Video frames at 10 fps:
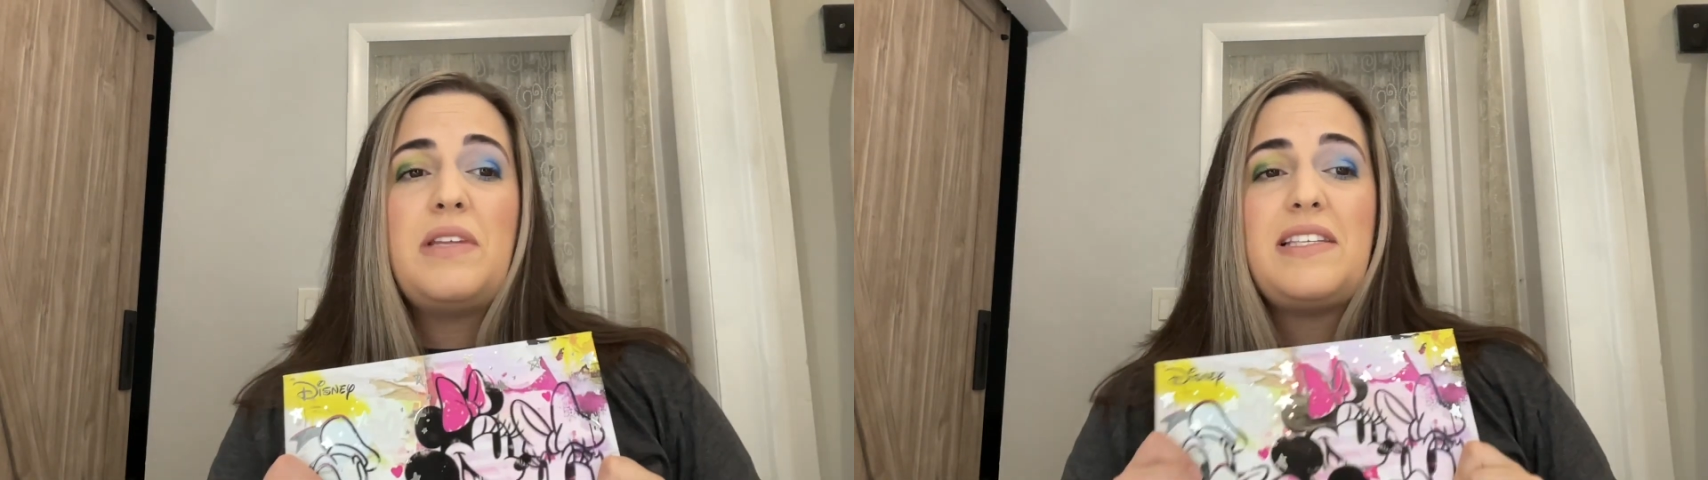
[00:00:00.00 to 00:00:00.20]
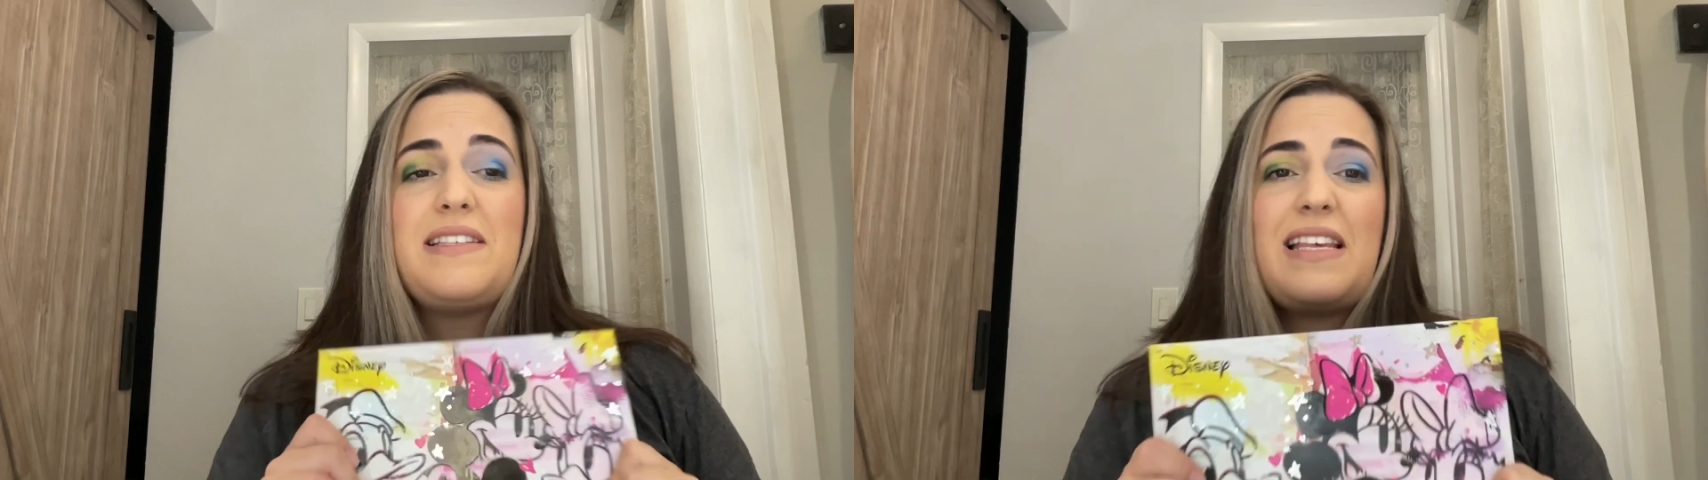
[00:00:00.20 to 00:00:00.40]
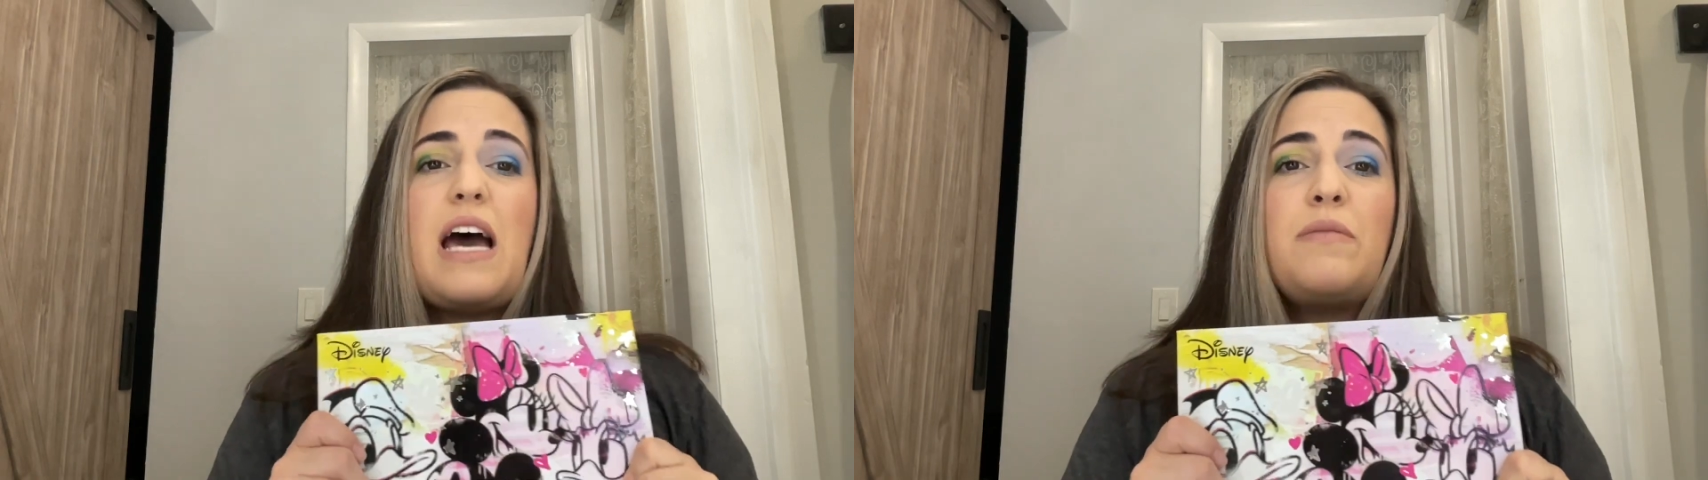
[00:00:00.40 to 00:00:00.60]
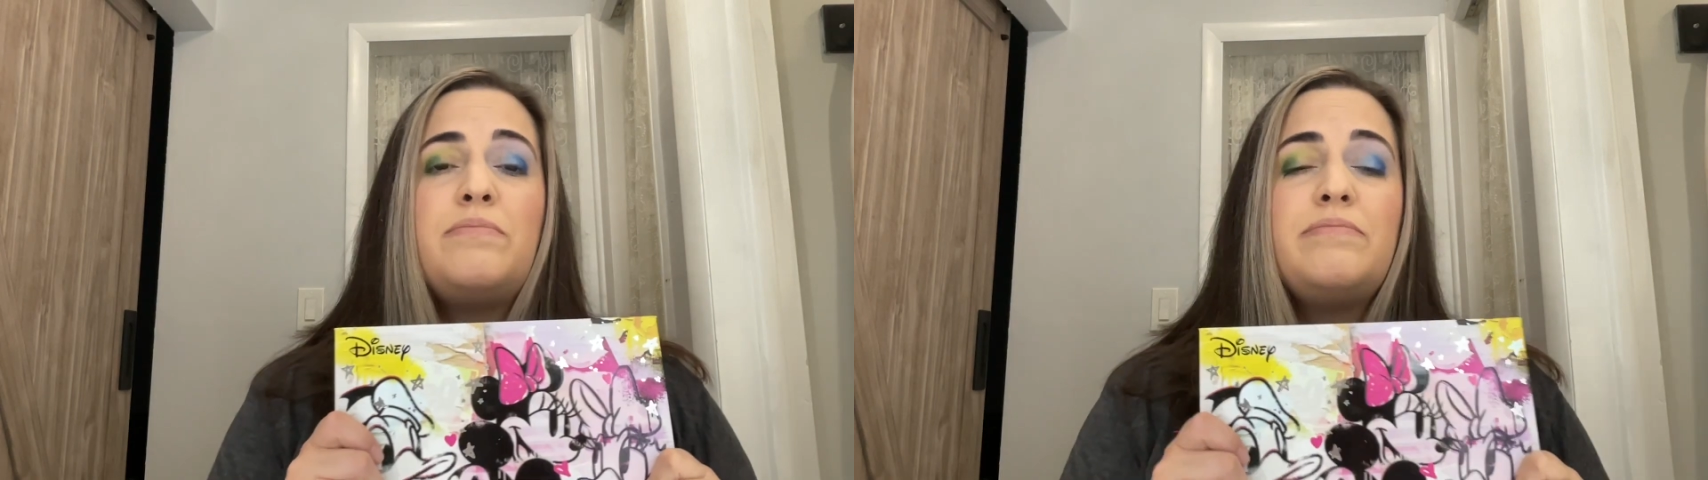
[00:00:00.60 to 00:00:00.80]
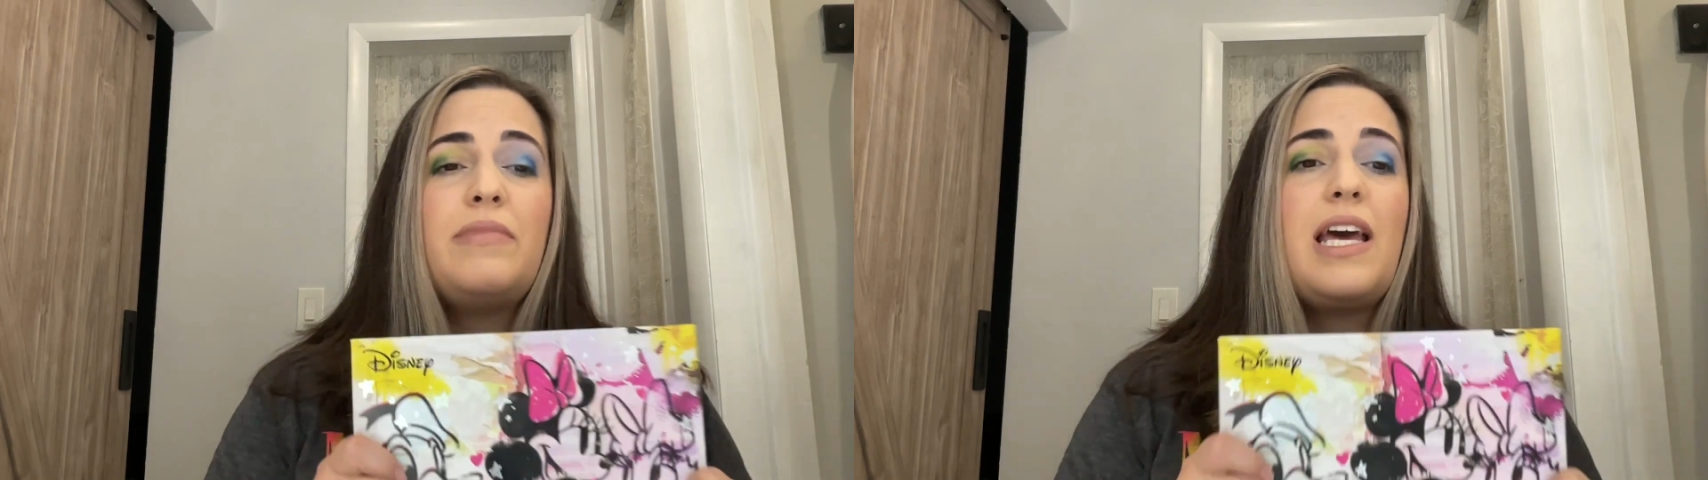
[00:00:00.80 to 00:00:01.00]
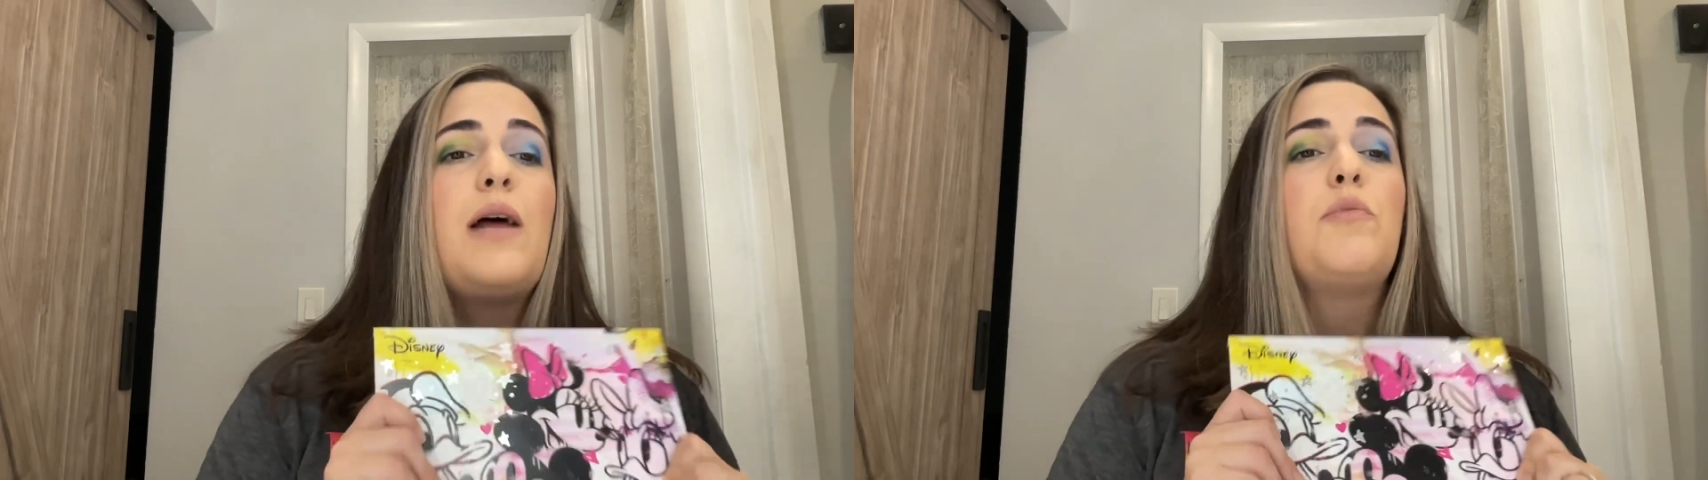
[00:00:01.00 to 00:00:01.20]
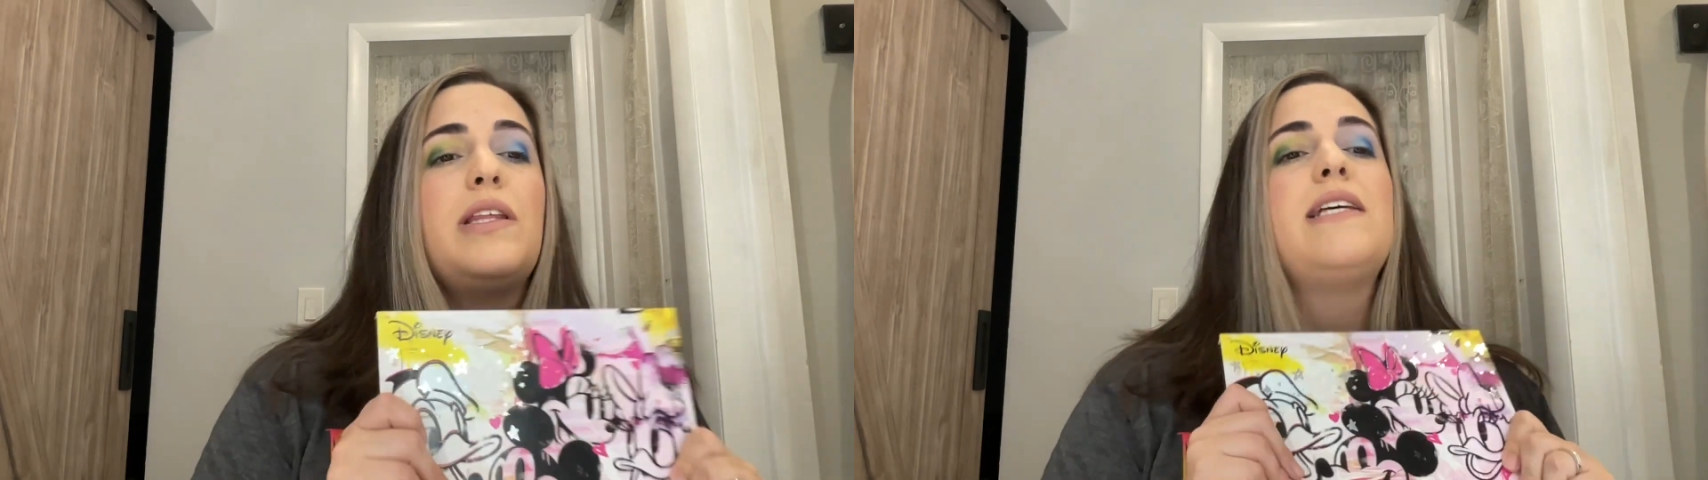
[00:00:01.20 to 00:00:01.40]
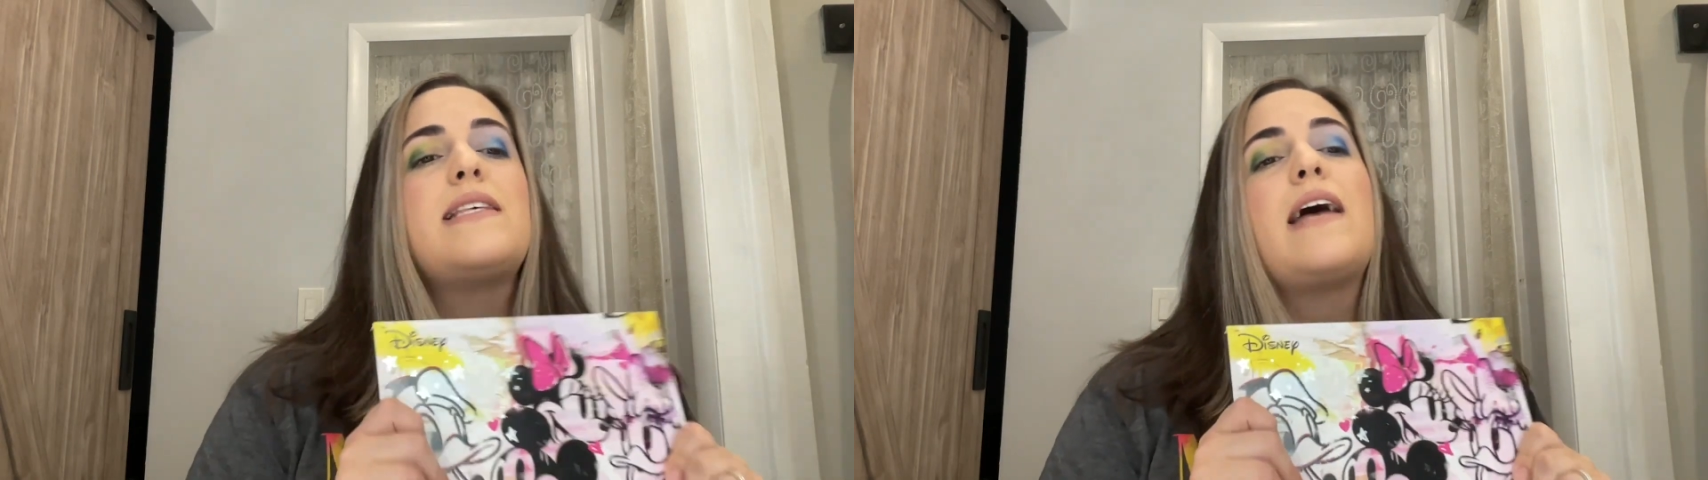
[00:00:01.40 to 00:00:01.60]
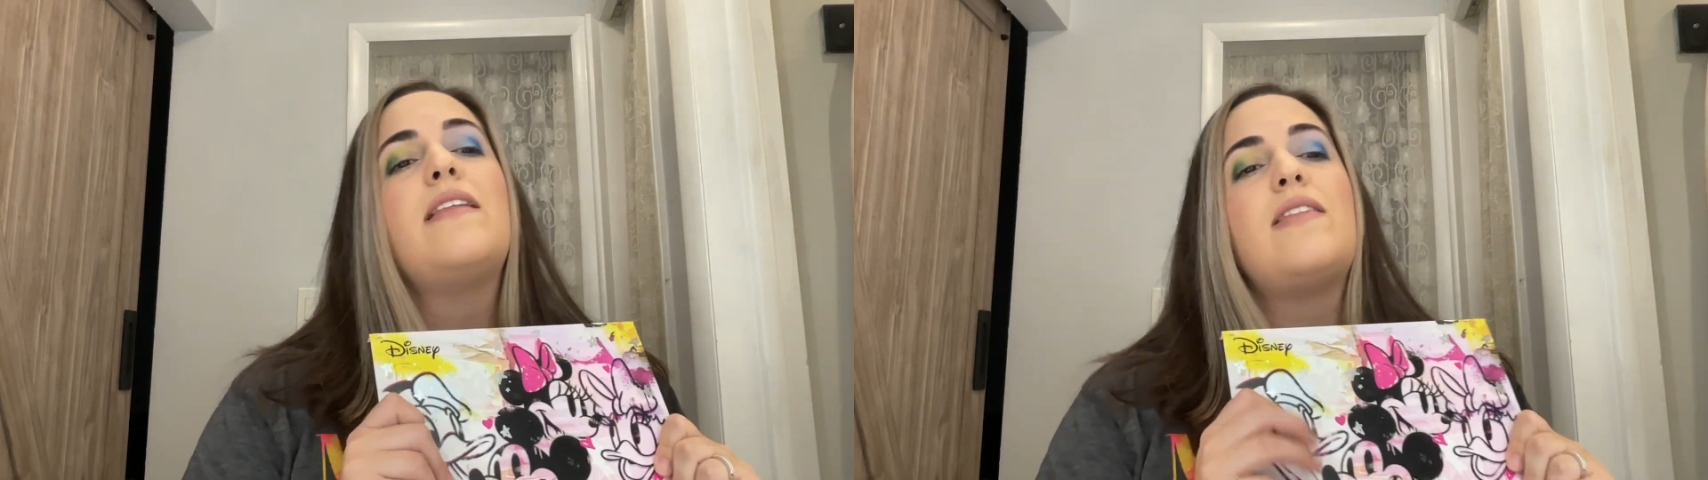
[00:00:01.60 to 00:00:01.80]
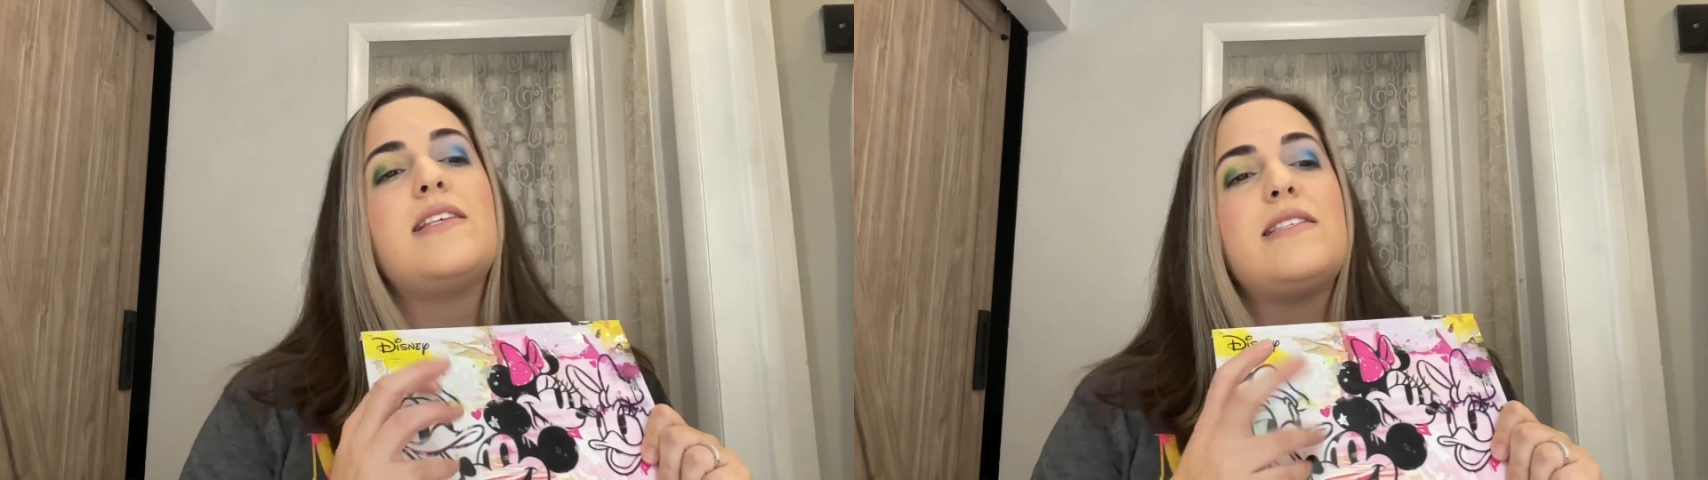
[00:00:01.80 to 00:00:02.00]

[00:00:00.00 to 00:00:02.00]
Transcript: This is sad. And I'm really sad that